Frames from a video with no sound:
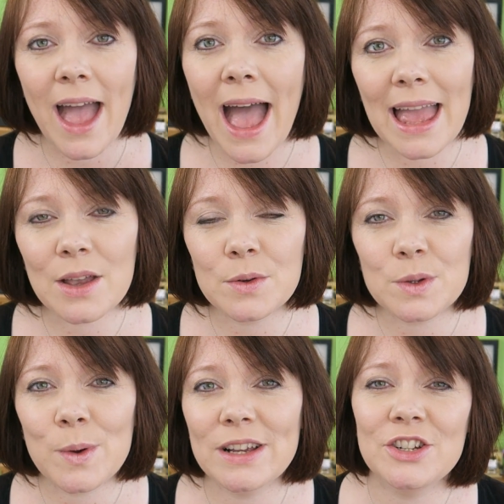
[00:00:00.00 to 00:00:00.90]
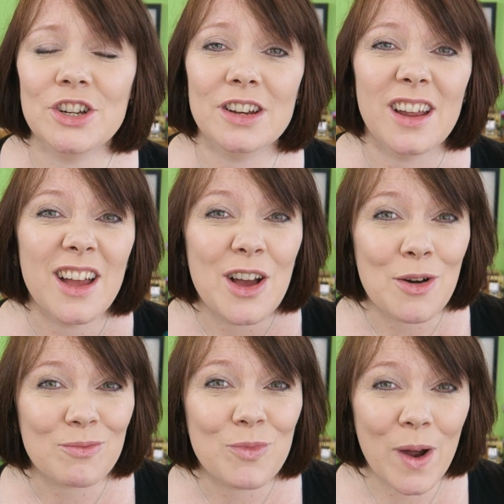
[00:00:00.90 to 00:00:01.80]
angles question,
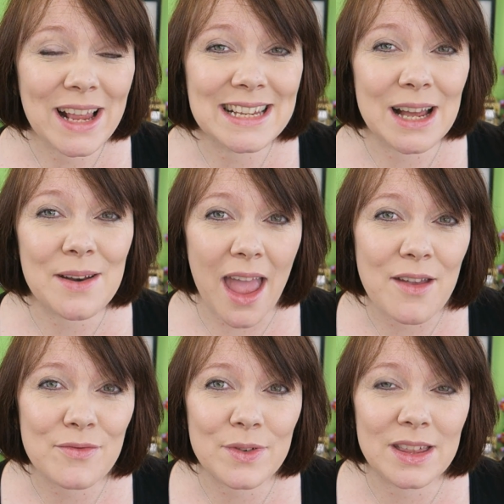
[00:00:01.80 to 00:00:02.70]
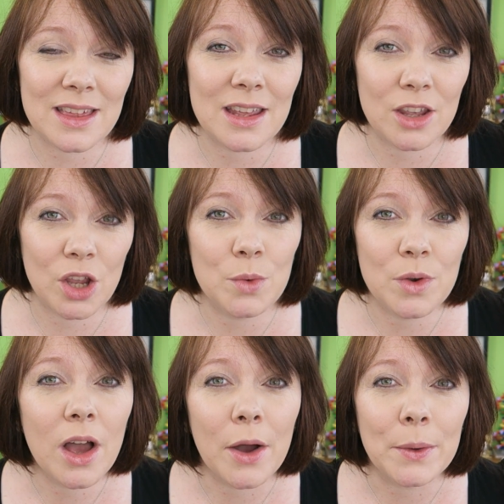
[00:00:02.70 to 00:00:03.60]
write down everything you
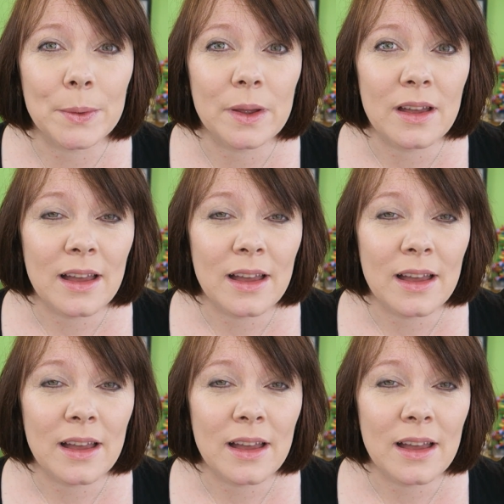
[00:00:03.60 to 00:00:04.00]
know.